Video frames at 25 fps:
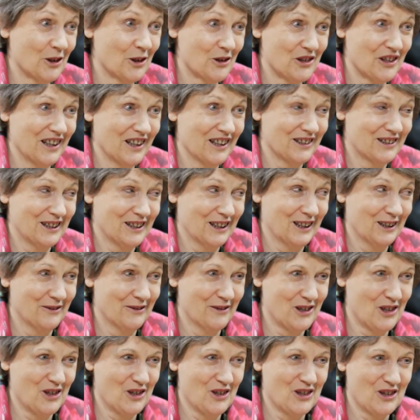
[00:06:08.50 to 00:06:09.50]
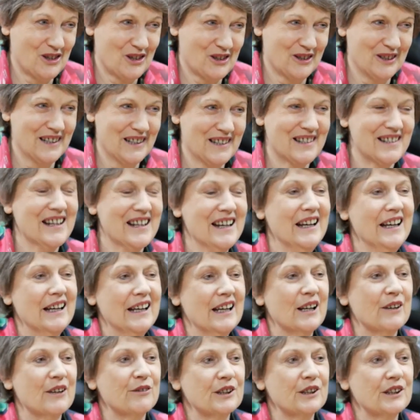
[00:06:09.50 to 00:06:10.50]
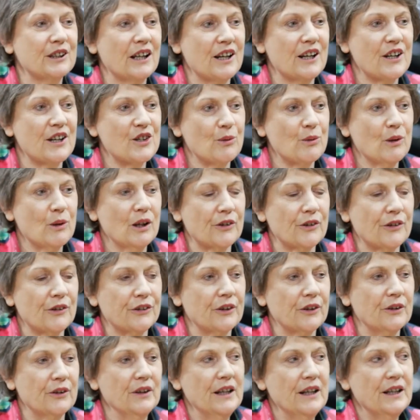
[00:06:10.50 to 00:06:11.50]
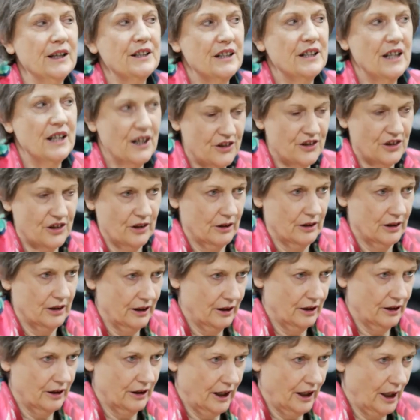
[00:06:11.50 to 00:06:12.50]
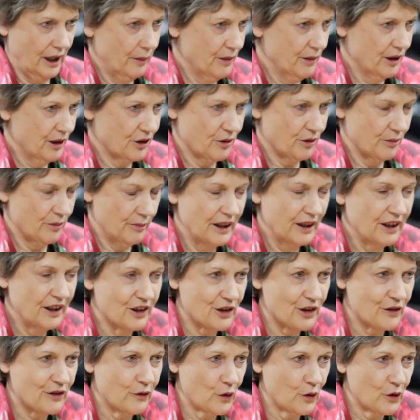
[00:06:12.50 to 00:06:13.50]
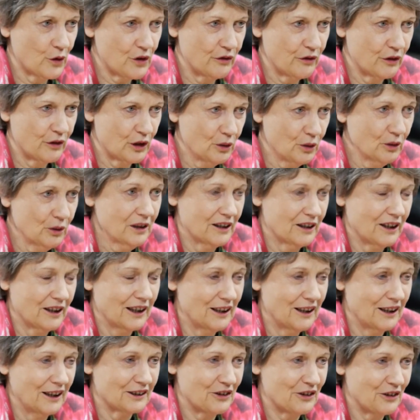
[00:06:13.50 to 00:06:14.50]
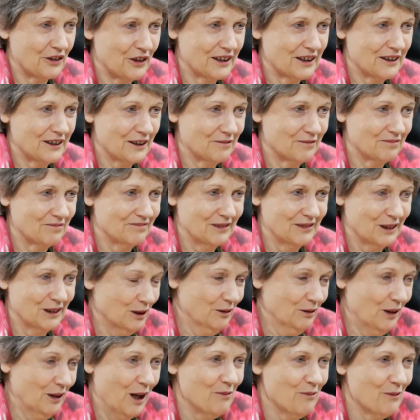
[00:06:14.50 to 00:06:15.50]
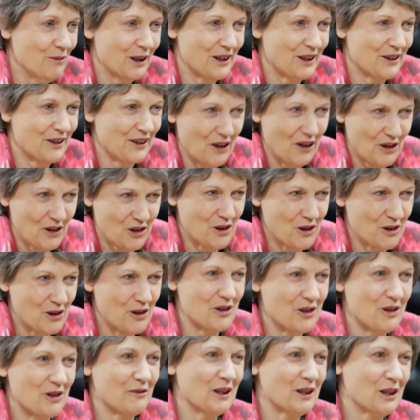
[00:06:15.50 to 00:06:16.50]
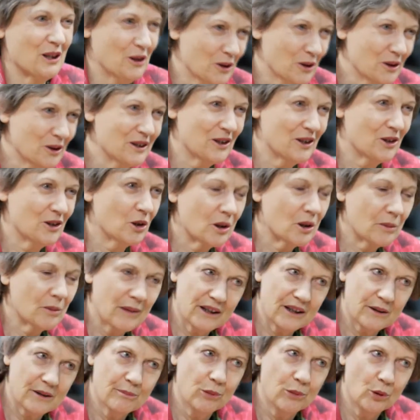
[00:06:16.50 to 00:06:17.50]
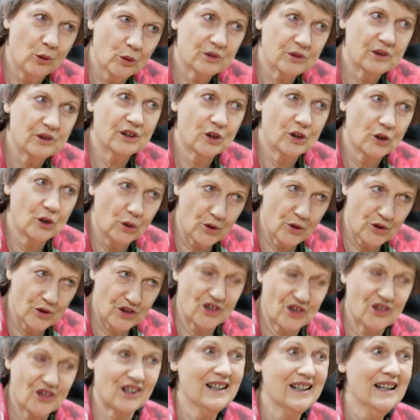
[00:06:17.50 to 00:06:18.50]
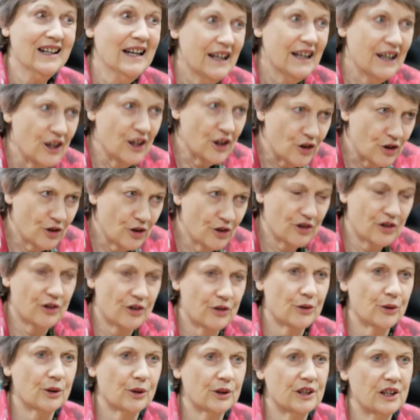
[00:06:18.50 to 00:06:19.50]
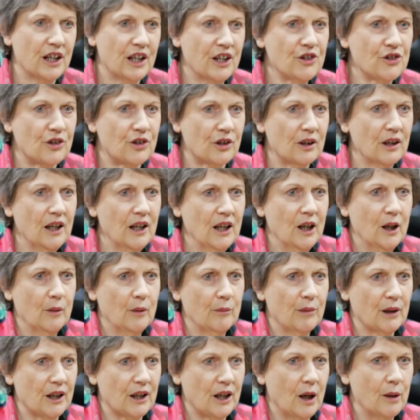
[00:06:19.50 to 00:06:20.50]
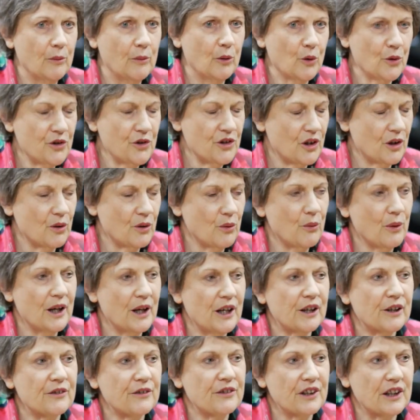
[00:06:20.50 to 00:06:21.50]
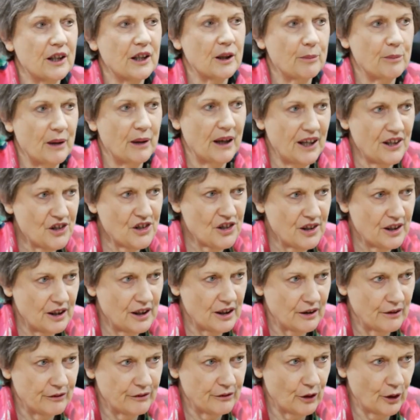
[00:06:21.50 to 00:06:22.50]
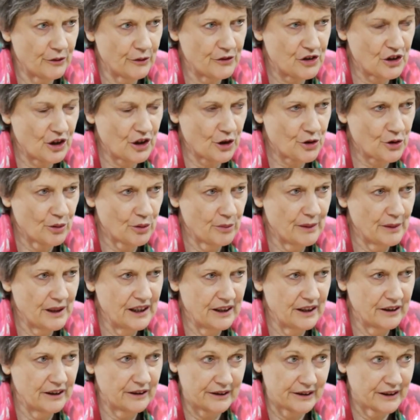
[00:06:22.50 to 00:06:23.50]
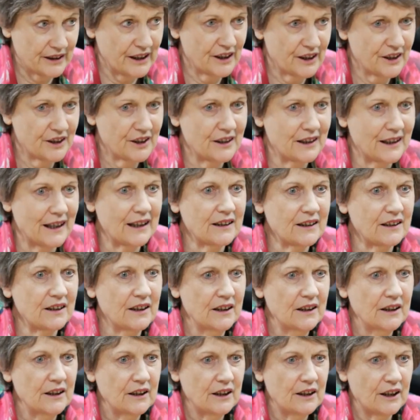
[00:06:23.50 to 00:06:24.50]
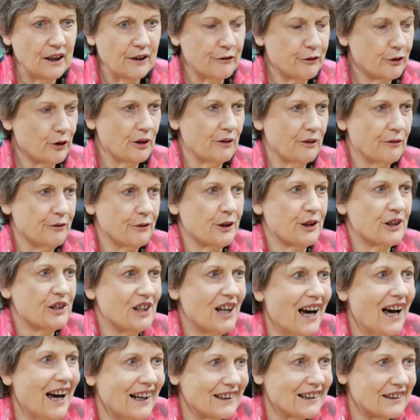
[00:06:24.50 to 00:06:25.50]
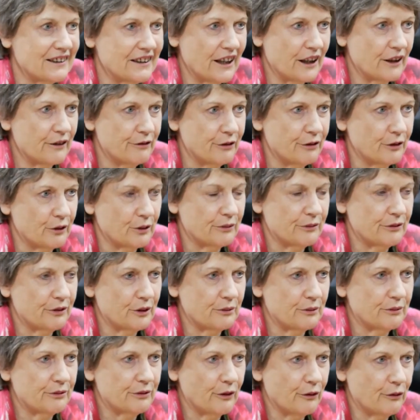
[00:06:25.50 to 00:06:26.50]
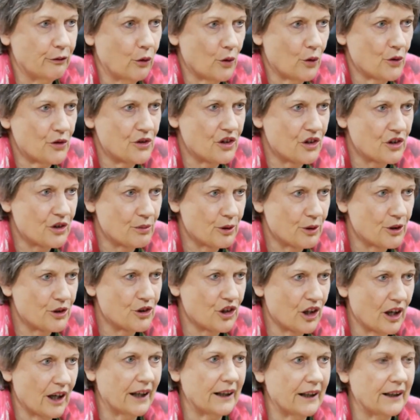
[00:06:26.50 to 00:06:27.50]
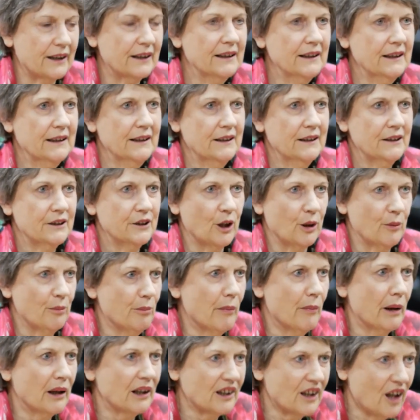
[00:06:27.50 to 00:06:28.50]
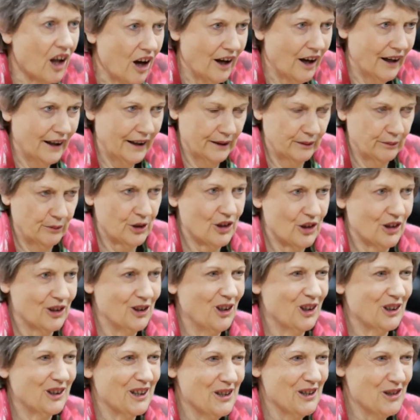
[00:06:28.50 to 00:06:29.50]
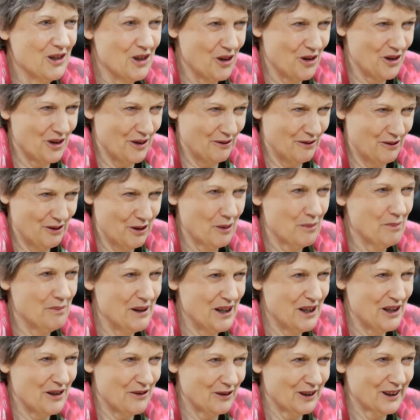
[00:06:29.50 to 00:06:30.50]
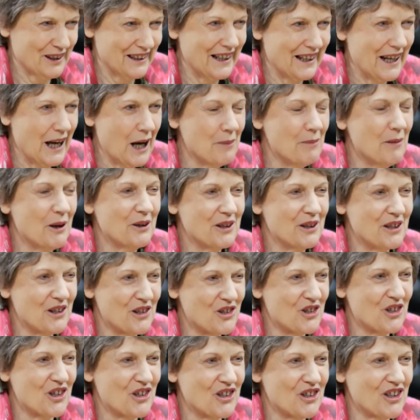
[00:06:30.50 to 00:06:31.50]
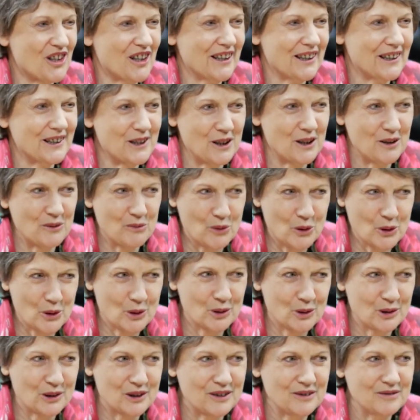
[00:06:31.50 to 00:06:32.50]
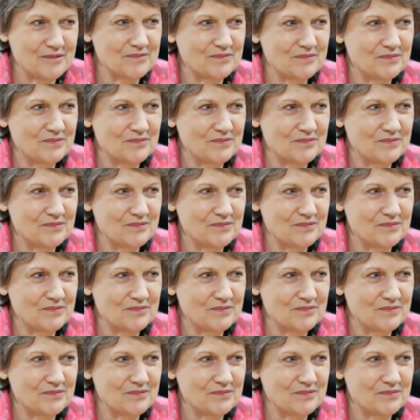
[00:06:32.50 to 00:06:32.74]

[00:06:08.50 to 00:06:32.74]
across our television screens every day as well. So, yes, can be a tremendous force for good, and I like to think that you know, I'm one of those who use it for good to talk about important you causes do, yeah. and issues and draw attention. But I'm also aware of the capacity of, of social media and the internet uh, for, for a dark net, for, for, for forces which are you know, malign, which are not conducive to a peaceful and harmonious society and world